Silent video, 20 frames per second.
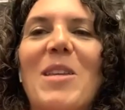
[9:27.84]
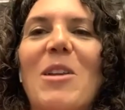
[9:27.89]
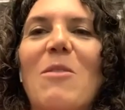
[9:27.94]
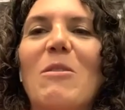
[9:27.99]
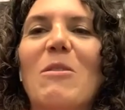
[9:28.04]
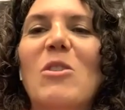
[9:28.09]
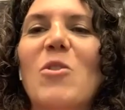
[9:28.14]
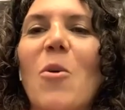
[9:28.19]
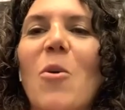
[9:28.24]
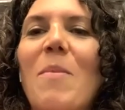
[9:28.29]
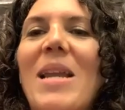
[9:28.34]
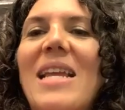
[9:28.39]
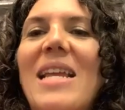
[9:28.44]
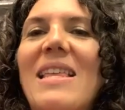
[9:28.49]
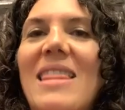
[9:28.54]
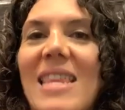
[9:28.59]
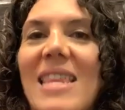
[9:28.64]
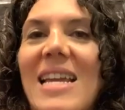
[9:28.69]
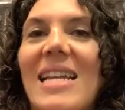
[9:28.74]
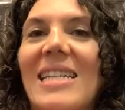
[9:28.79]
So many
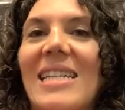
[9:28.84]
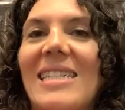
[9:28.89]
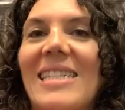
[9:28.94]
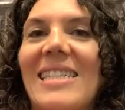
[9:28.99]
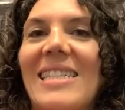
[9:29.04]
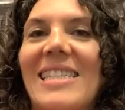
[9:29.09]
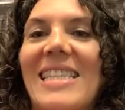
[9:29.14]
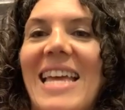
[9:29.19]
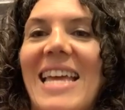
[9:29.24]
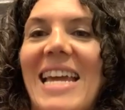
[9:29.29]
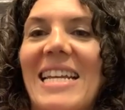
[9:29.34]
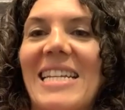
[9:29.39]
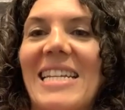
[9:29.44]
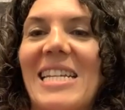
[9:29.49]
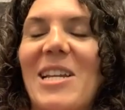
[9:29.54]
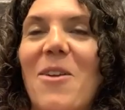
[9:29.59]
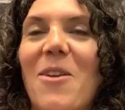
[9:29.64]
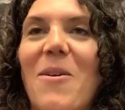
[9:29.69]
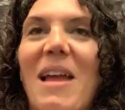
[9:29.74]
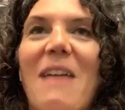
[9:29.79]
things that,
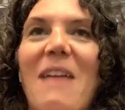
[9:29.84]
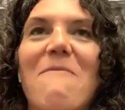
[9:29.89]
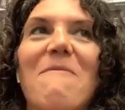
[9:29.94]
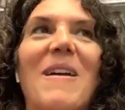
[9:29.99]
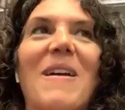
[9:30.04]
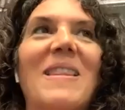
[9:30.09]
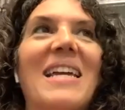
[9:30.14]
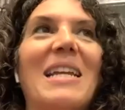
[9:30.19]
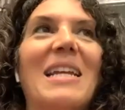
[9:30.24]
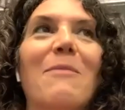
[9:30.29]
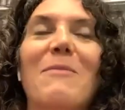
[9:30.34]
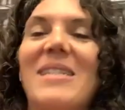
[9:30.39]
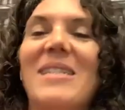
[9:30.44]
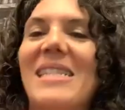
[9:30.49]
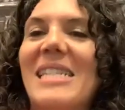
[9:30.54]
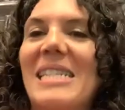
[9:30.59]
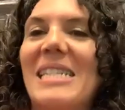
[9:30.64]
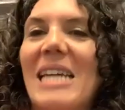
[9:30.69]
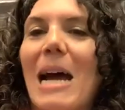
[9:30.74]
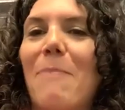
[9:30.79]
I felt like it was
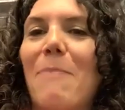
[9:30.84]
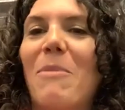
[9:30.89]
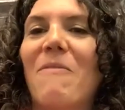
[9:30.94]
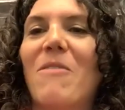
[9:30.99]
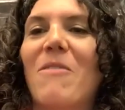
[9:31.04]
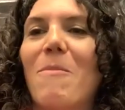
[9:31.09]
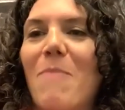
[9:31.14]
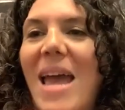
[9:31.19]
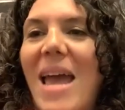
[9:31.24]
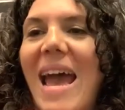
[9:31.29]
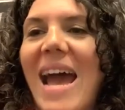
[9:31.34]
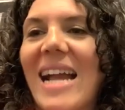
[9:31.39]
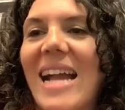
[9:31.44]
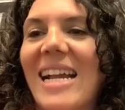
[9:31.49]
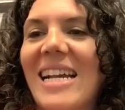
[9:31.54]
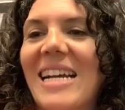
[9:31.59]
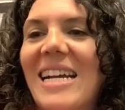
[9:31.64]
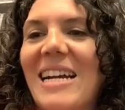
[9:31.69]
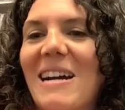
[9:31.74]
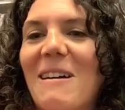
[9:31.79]
the top of the pack
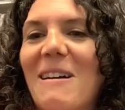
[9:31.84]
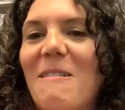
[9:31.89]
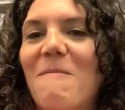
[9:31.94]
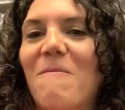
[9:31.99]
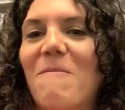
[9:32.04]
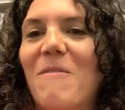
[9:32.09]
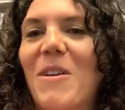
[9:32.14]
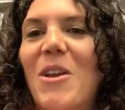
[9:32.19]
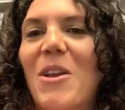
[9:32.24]
of